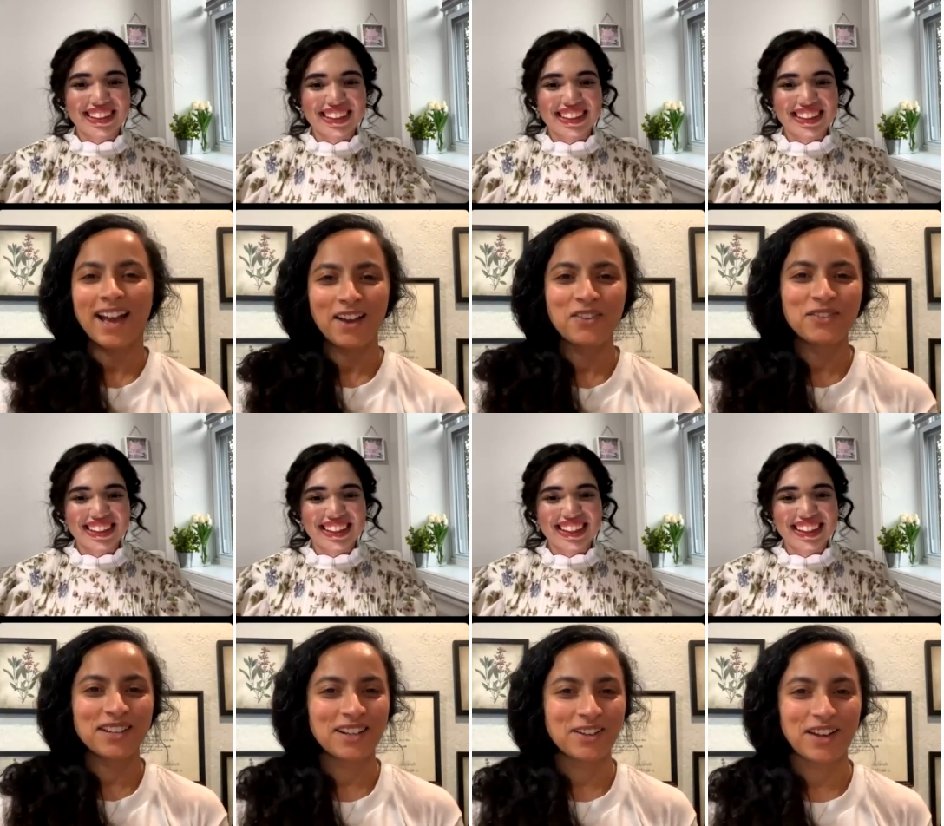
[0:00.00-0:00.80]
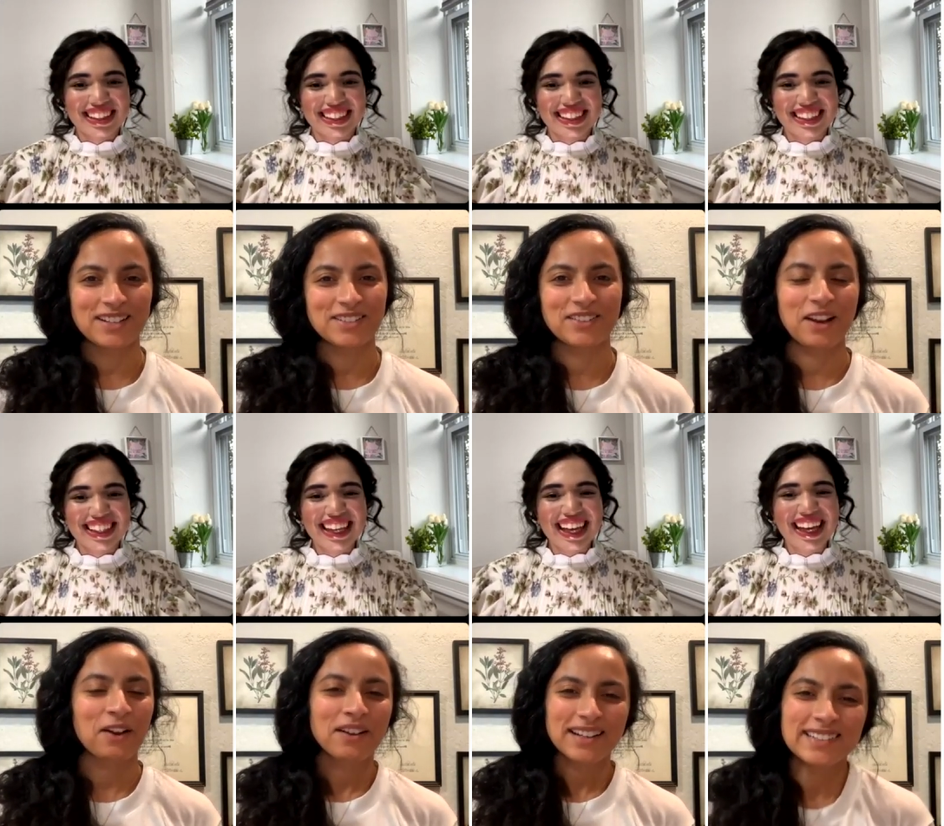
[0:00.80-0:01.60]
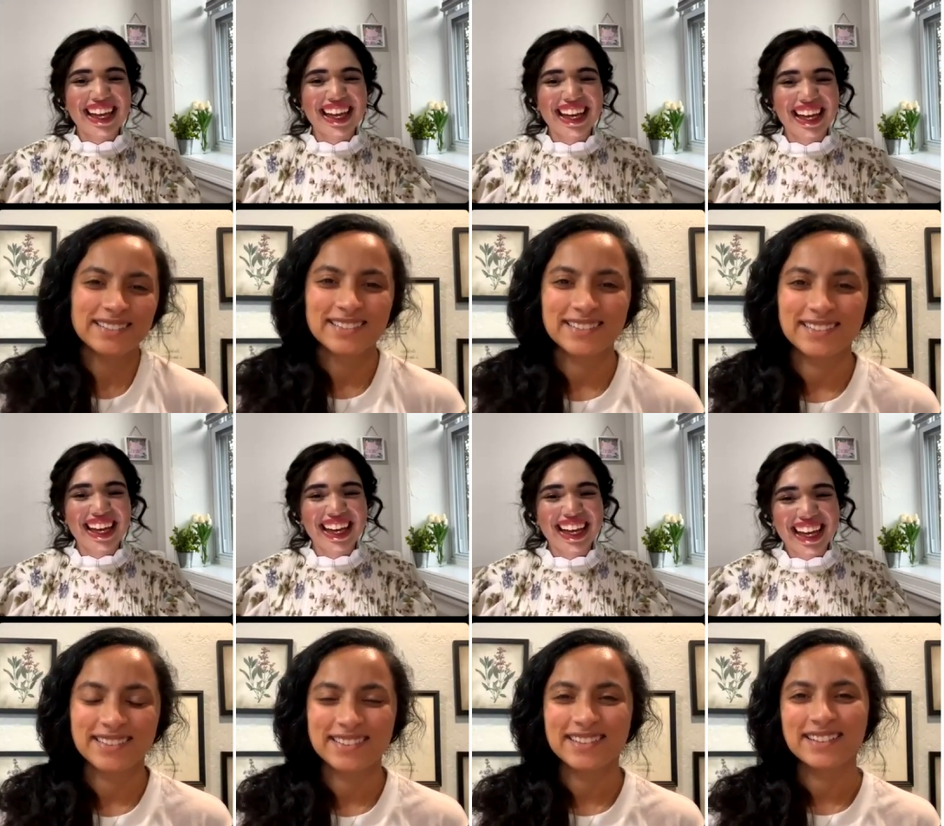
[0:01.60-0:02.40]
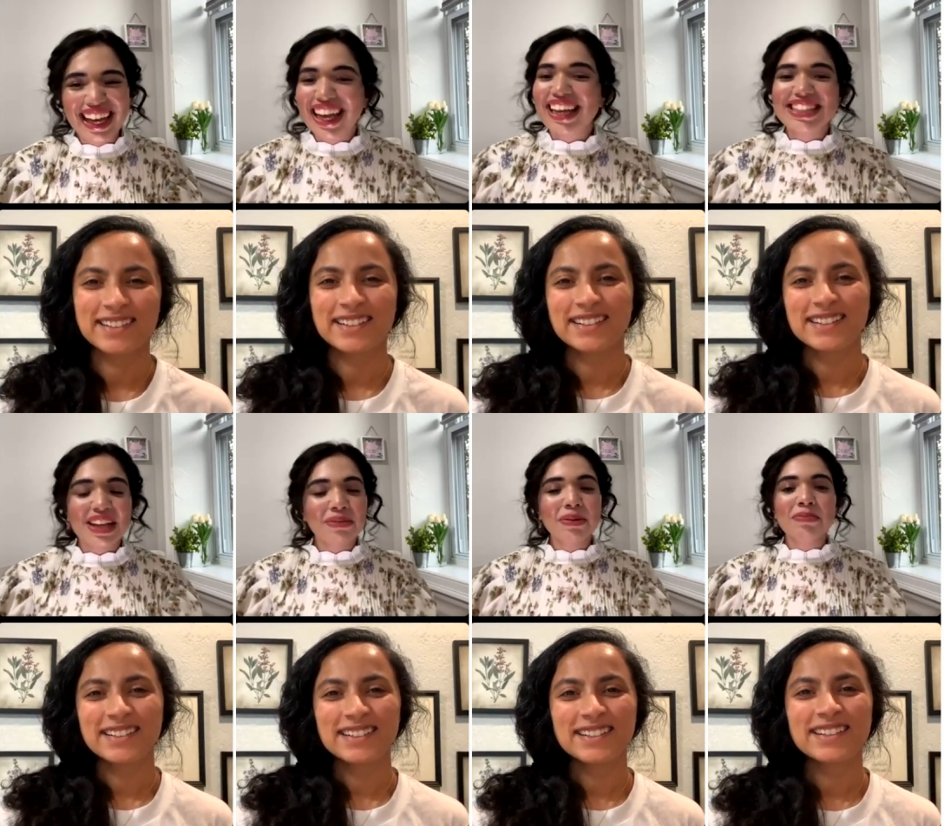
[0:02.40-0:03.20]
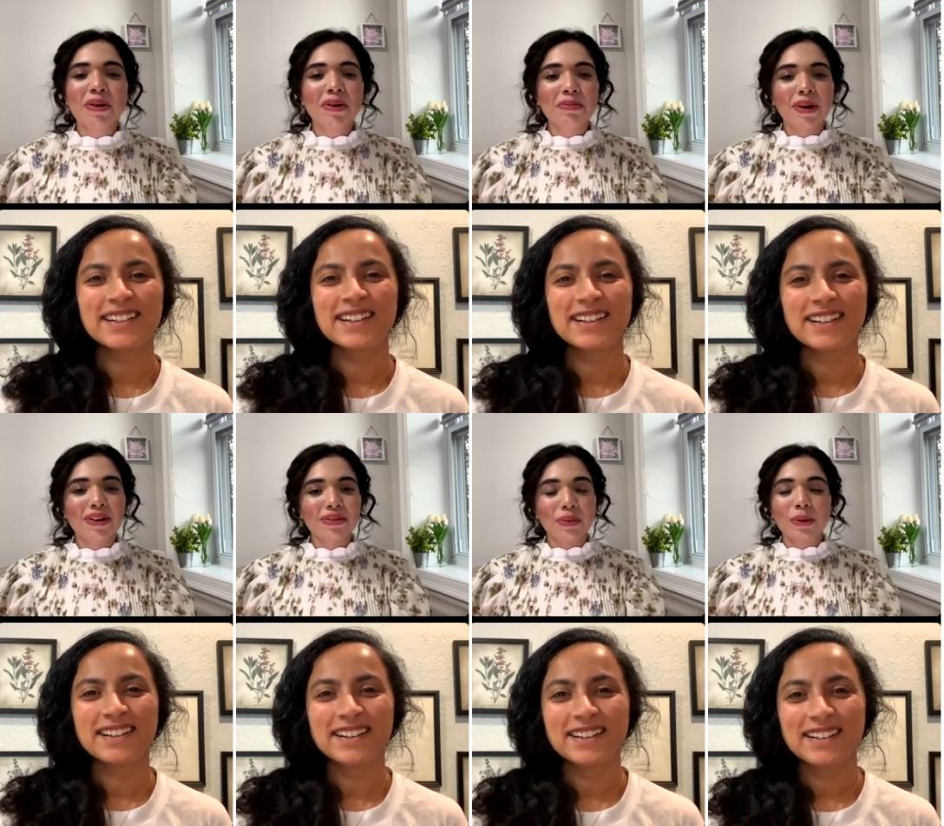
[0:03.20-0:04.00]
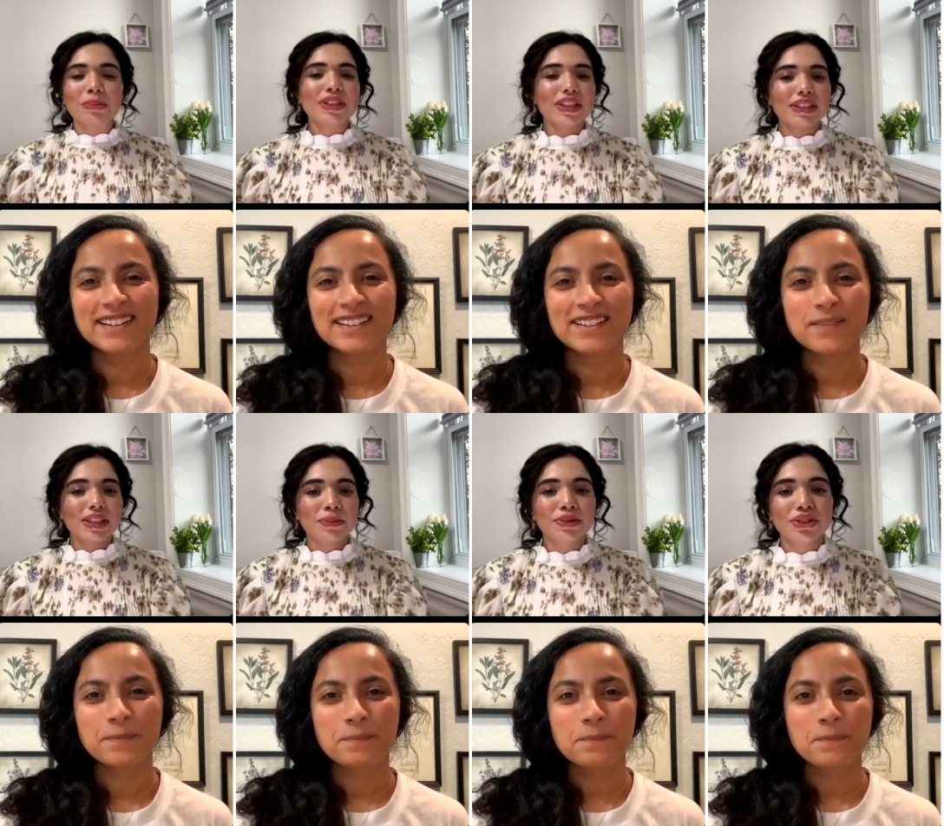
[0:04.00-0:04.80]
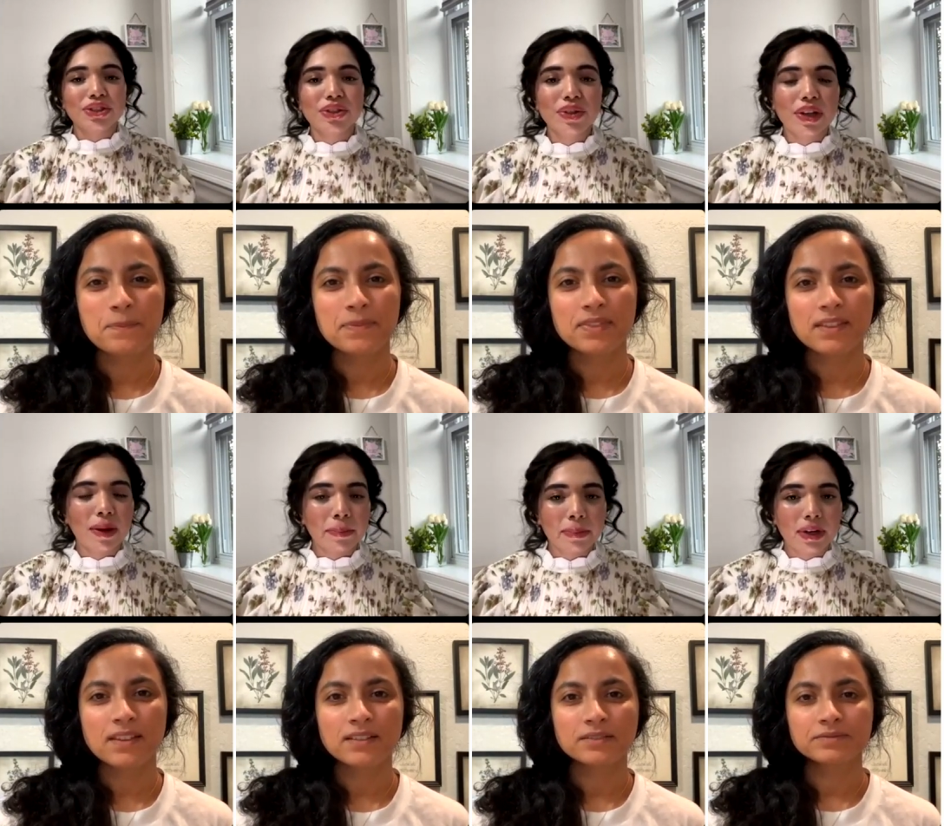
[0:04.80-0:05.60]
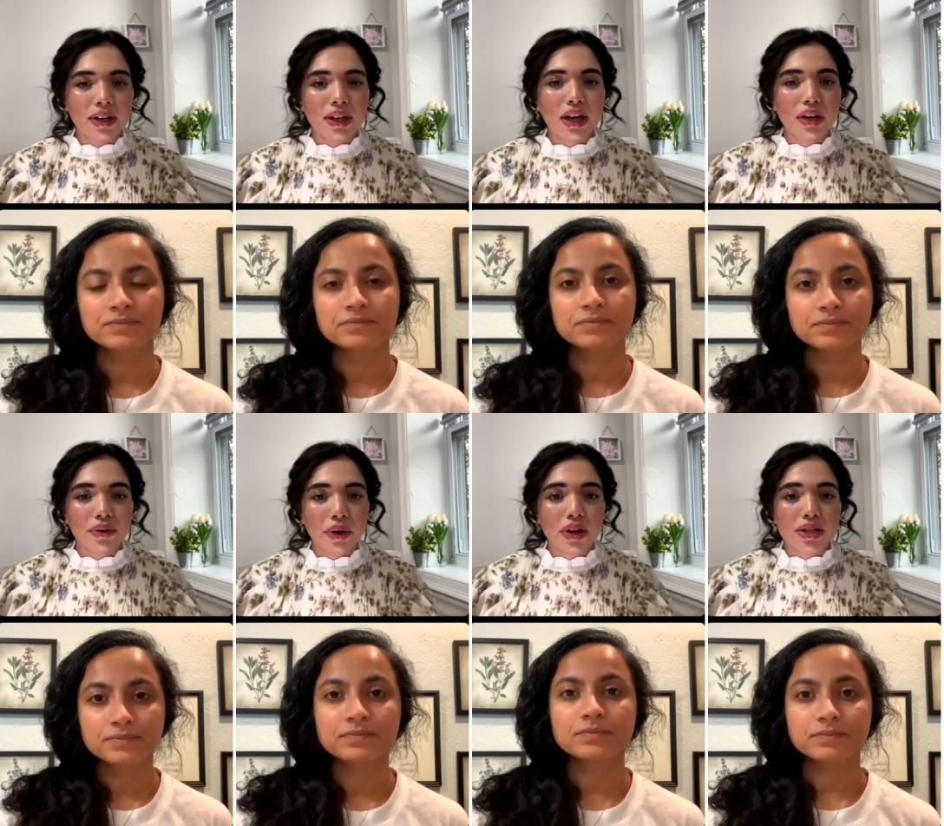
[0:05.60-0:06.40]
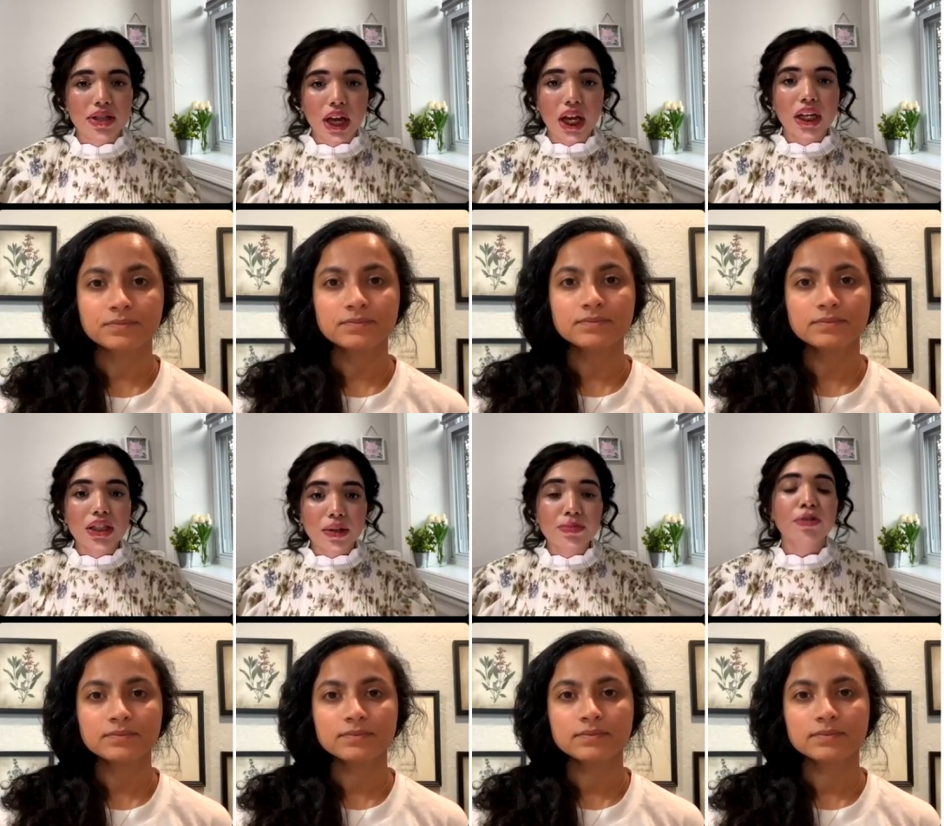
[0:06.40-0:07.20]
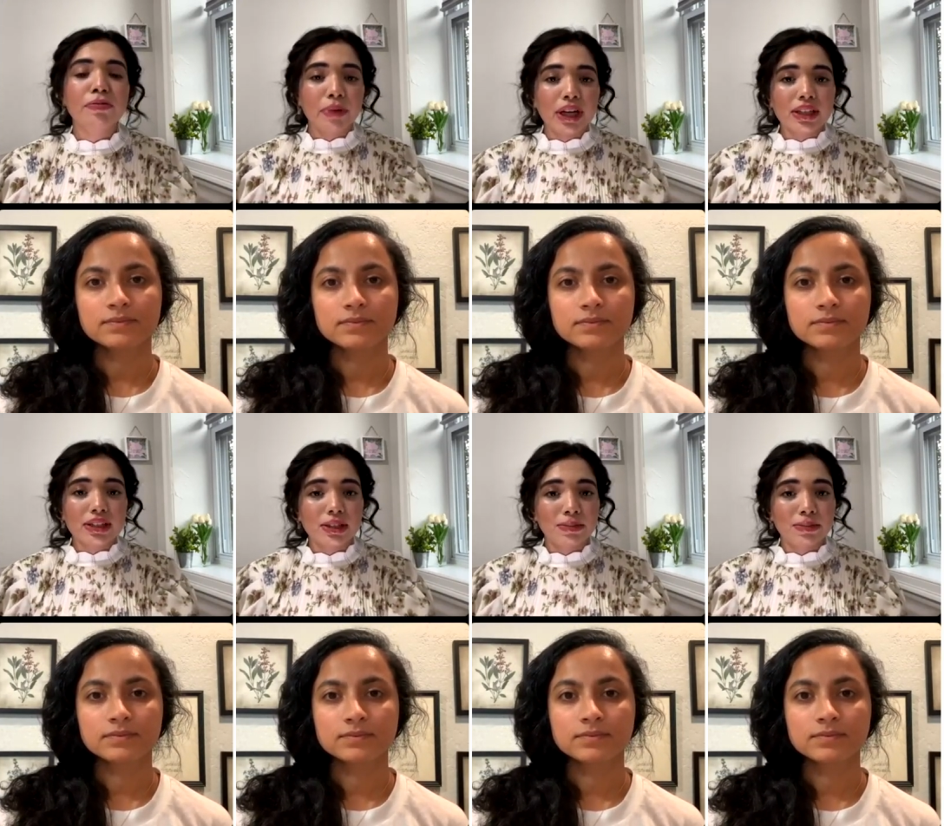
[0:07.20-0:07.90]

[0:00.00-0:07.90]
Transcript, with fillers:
Speaker 1: I'm gonna correct you there.
Speaker 2: Tell me more about what misconceptions you come uh, across in terms of pregnancy